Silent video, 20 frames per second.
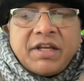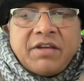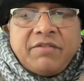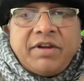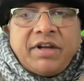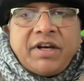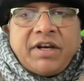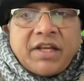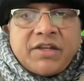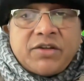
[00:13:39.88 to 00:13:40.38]

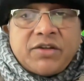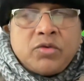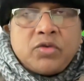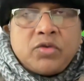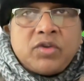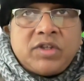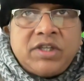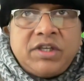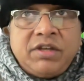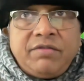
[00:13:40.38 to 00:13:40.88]
giving rise to
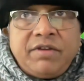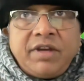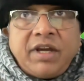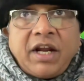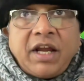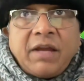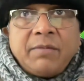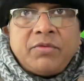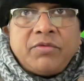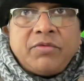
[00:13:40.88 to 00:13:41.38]
severe
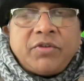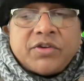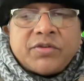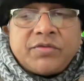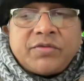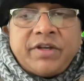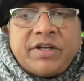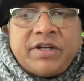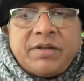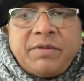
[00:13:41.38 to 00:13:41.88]

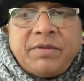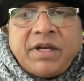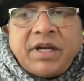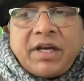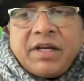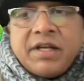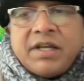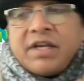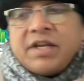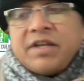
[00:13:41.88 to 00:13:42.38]

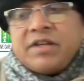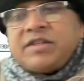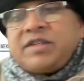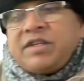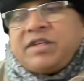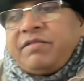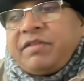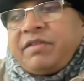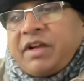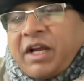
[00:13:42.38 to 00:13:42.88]
hypophosphatemia,
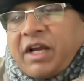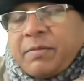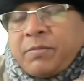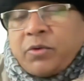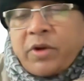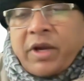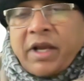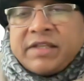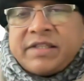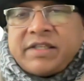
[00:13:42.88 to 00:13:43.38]
severe
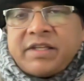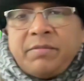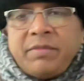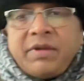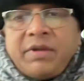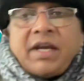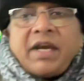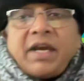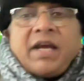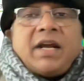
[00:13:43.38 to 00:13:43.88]

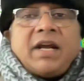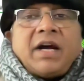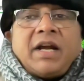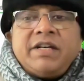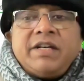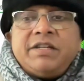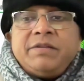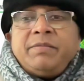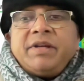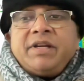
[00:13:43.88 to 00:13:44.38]
hypocalcemia, and
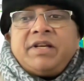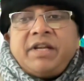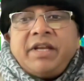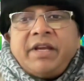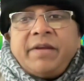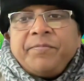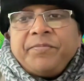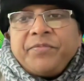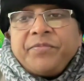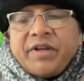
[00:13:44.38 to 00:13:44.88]

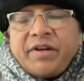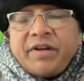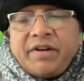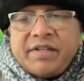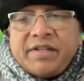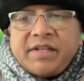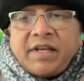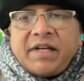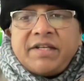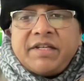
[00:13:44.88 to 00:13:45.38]
ultimately
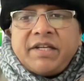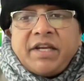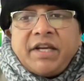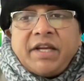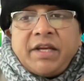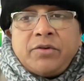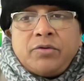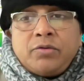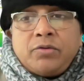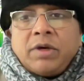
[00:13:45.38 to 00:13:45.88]
resulting
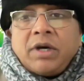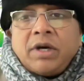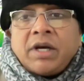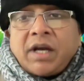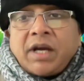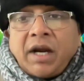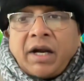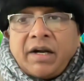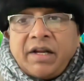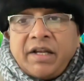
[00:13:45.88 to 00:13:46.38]
into a
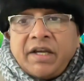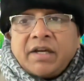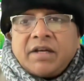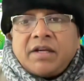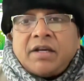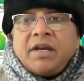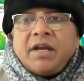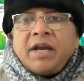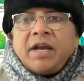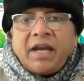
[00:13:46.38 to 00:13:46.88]
cardiac
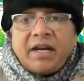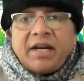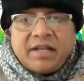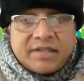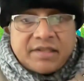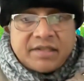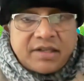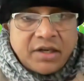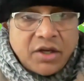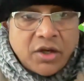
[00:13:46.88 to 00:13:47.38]

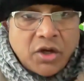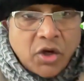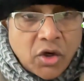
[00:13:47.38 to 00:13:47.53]
arrest.